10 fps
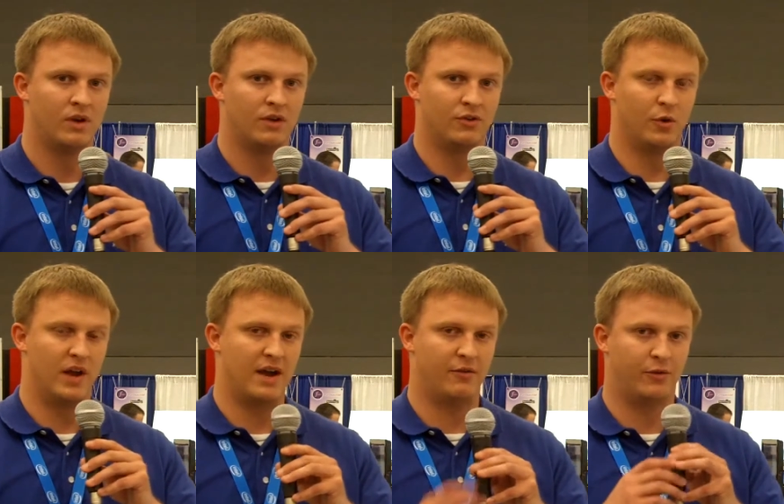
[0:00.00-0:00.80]
So we
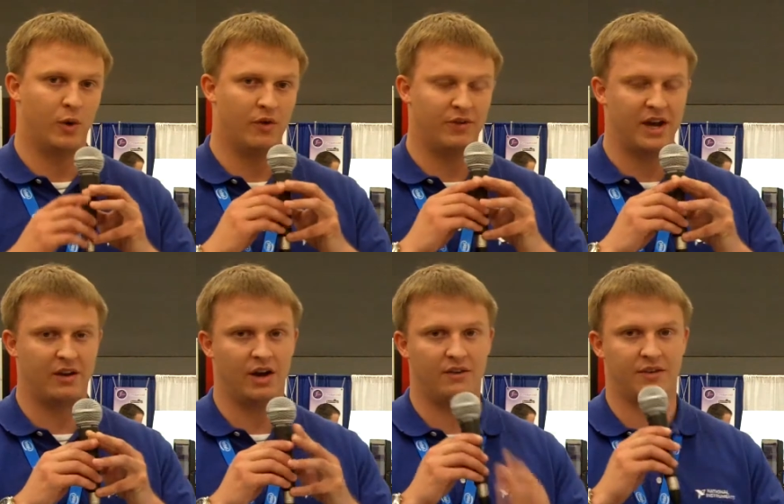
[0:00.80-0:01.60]
have 12
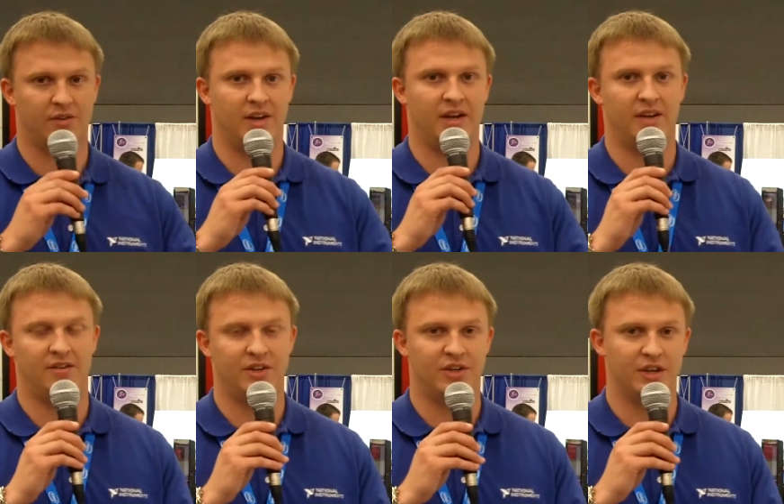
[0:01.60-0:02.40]
diagnostic lead
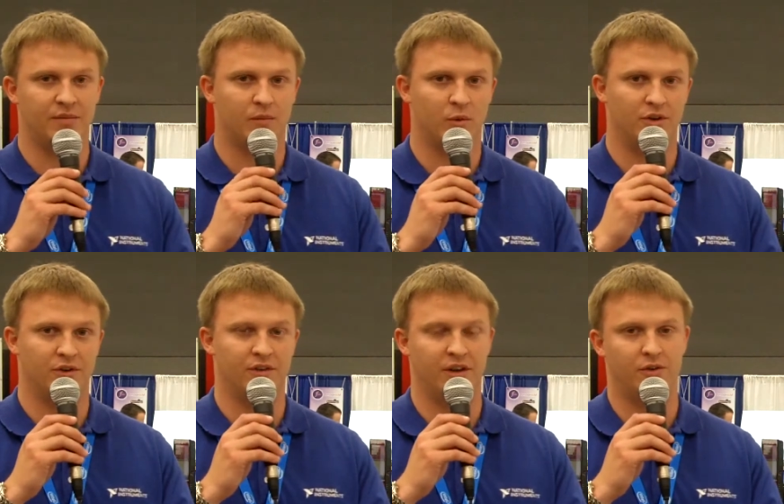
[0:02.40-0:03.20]
ECG, which
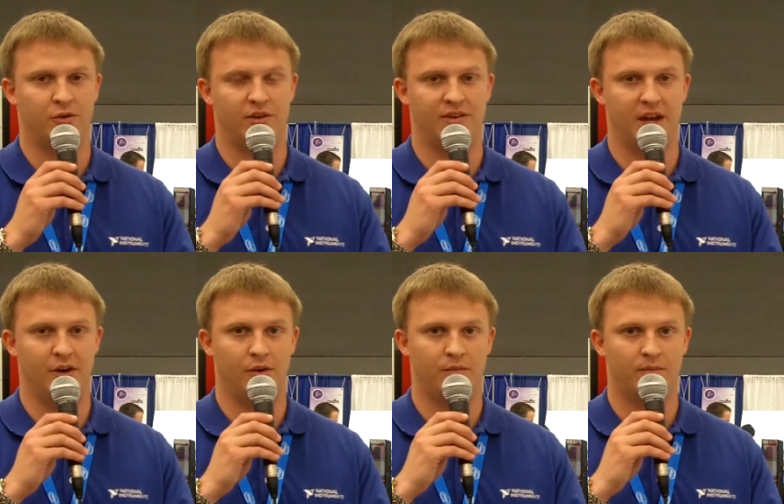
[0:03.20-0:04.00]
is the industry
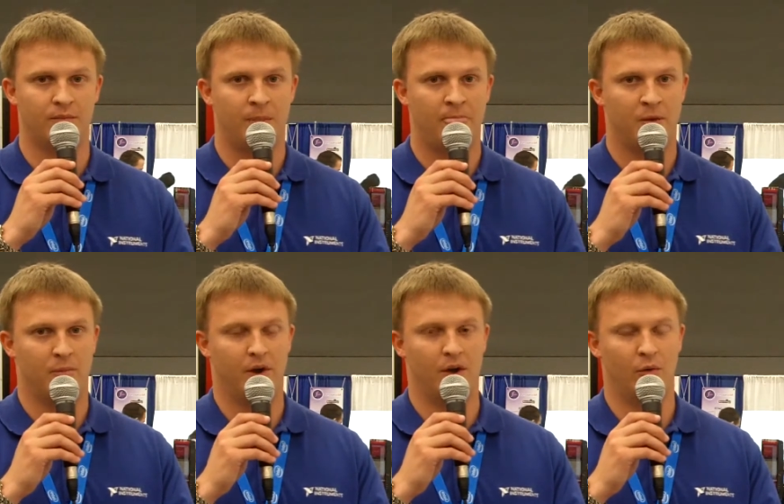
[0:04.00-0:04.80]
standard,
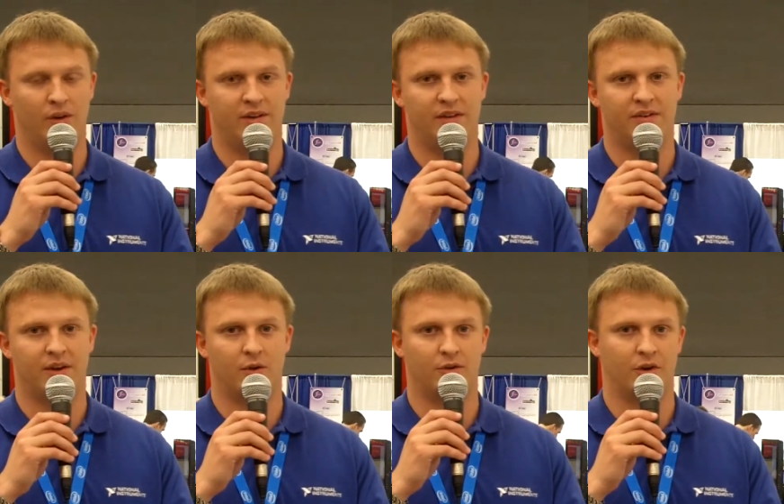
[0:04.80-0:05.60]
but only 10
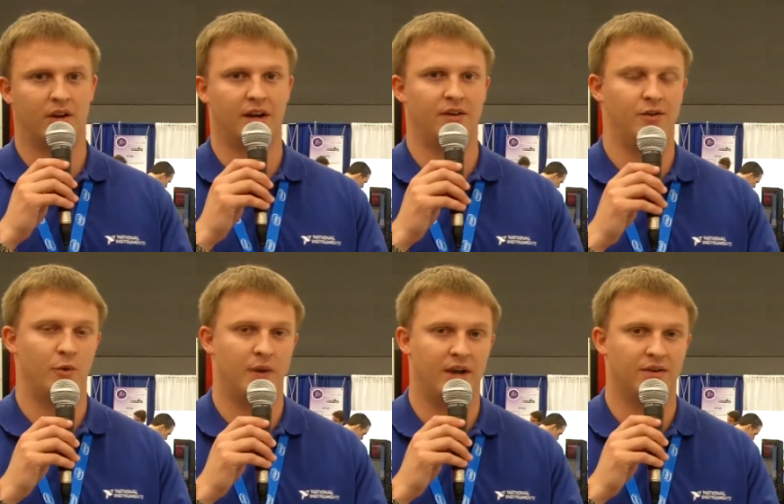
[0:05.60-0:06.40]
signals are connected to
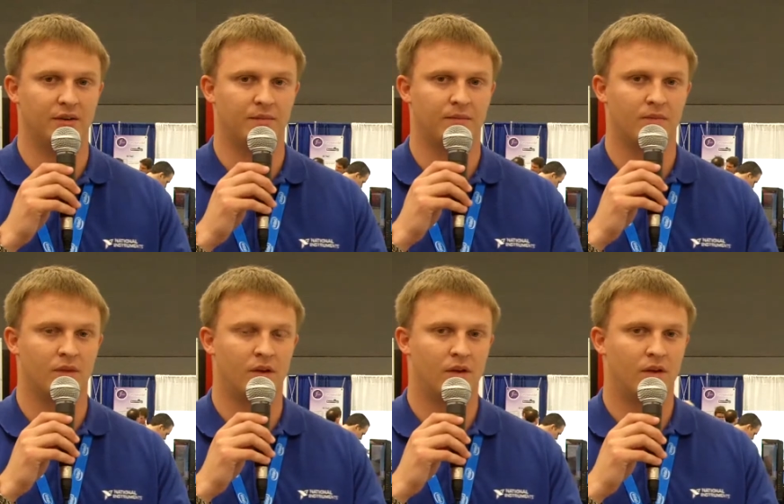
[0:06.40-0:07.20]
a patient.
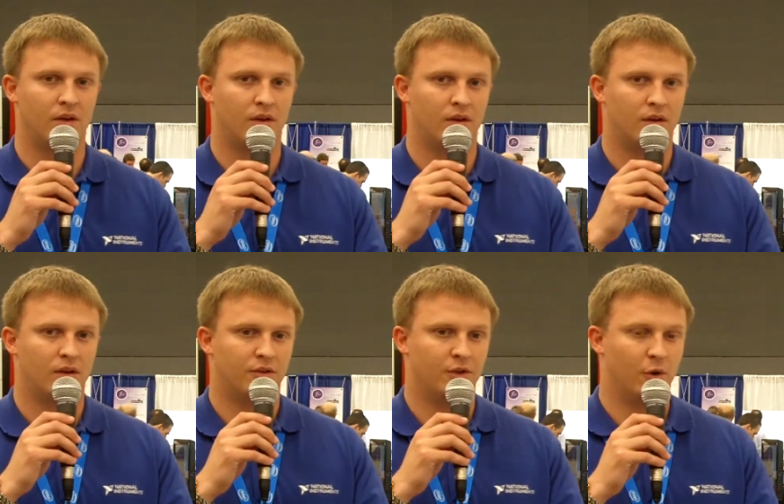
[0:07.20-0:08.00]

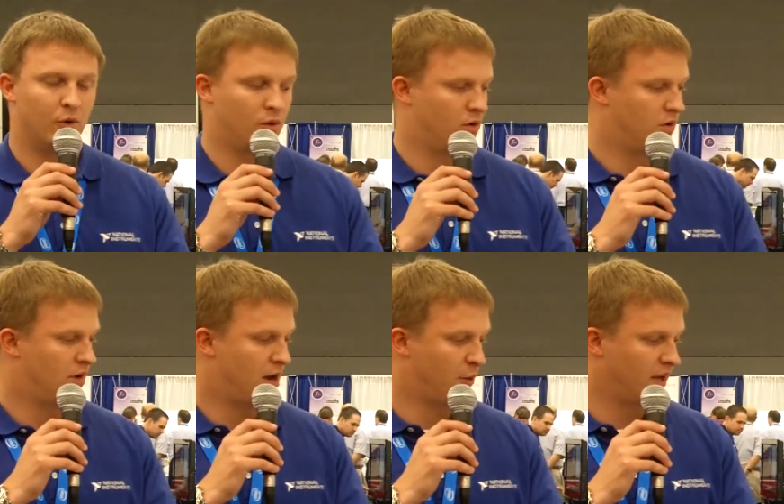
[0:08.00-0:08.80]
So
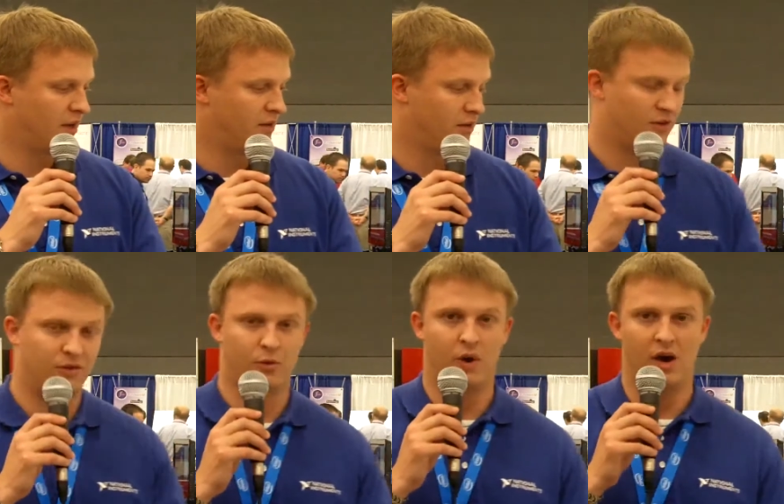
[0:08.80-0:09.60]
how do we get
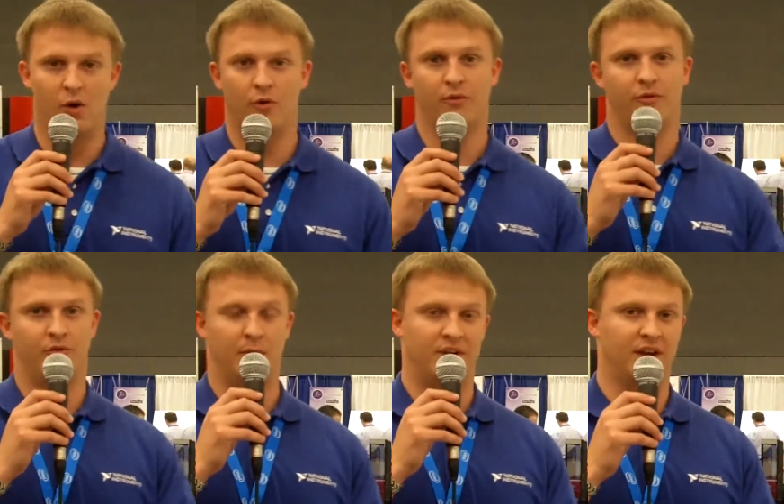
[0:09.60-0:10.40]
12
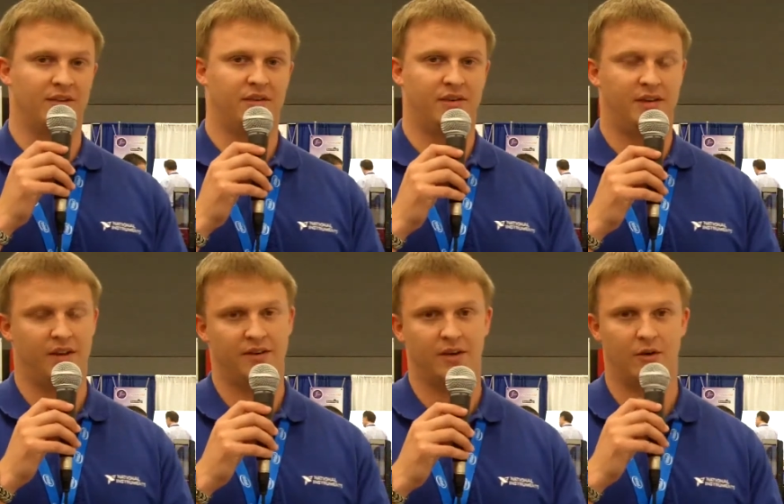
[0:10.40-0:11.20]
from a
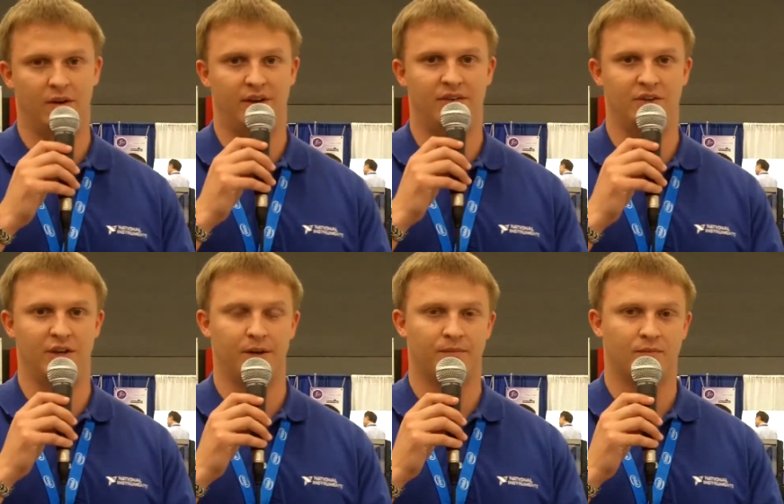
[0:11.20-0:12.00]
10 signal ECG?